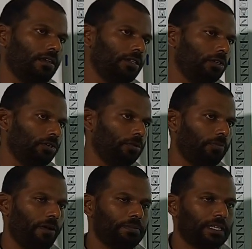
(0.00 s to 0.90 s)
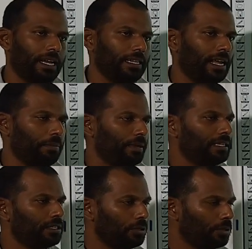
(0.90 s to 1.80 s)
YouTube website. That
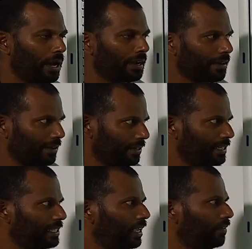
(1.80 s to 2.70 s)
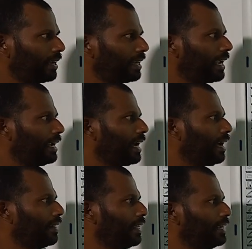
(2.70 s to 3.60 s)
means you are receiving
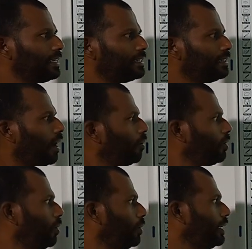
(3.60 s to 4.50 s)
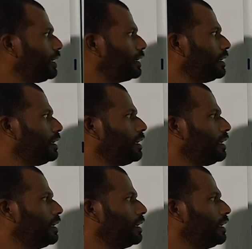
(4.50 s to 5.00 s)
data, that is downloading,